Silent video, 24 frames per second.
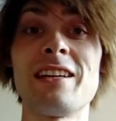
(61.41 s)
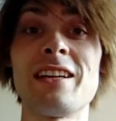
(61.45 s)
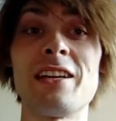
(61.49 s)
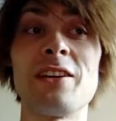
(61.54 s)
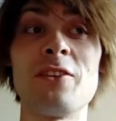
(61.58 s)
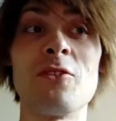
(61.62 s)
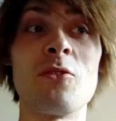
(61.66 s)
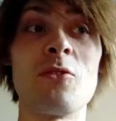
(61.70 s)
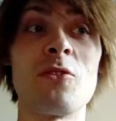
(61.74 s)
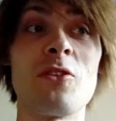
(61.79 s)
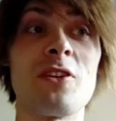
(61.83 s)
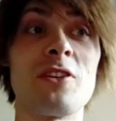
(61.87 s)

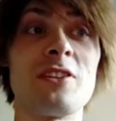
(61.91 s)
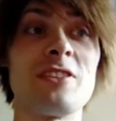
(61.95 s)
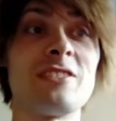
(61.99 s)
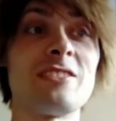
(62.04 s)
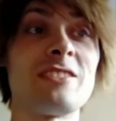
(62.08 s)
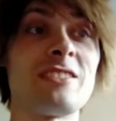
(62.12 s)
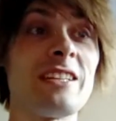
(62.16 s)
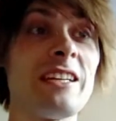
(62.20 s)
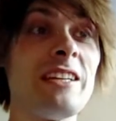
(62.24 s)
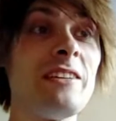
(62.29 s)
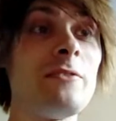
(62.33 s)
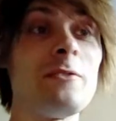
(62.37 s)
in all
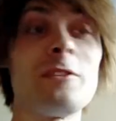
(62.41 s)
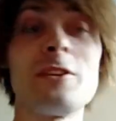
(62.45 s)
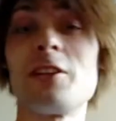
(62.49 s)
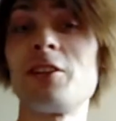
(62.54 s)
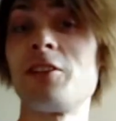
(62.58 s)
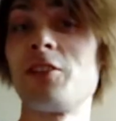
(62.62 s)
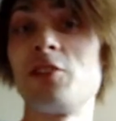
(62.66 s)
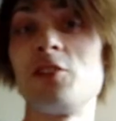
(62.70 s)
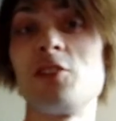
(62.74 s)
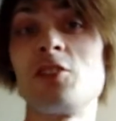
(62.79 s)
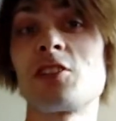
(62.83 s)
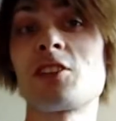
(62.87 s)
honesty.
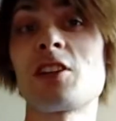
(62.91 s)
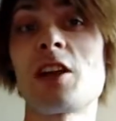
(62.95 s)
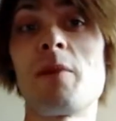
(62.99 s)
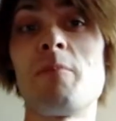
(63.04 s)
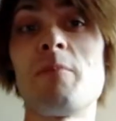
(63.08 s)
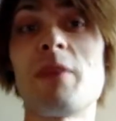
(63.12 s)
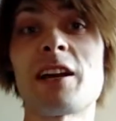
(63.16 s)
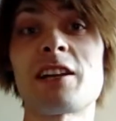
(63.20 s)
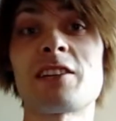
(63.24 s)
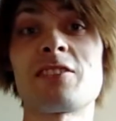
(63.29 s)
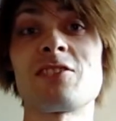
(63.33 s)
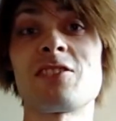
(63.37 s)
You just come
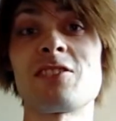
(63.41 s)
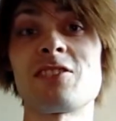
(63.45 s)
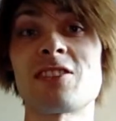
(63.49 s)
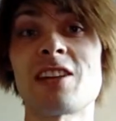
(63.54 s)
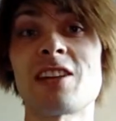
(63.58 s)
back as a